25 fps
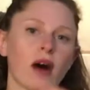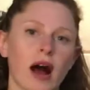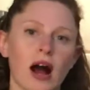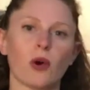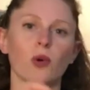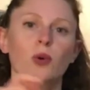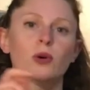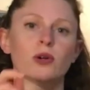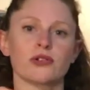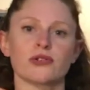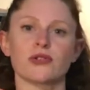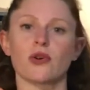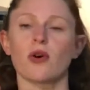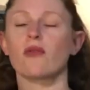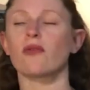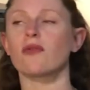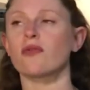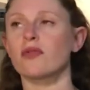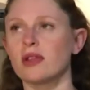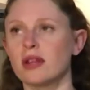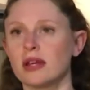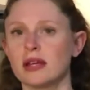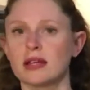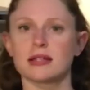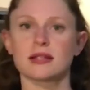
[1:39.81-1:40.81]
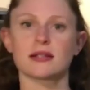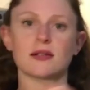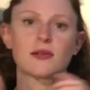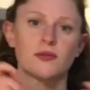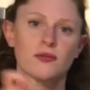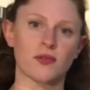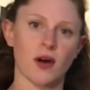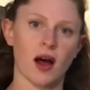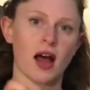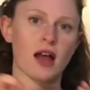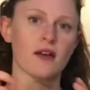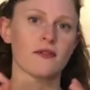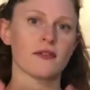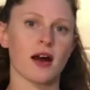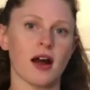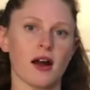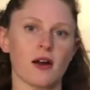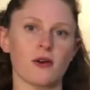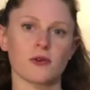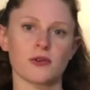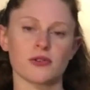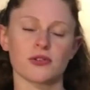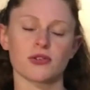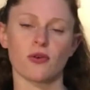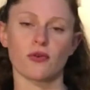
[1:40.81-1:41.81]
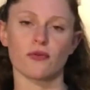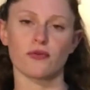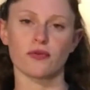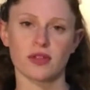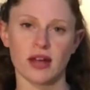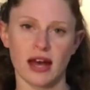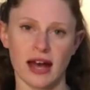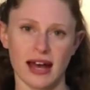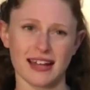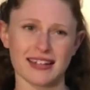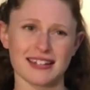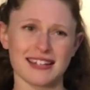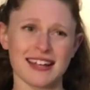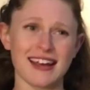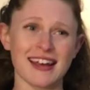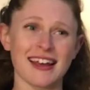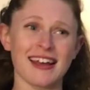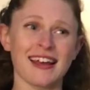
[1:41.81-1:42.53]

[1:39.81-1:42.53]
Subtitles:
hours of this, 5 hours of that.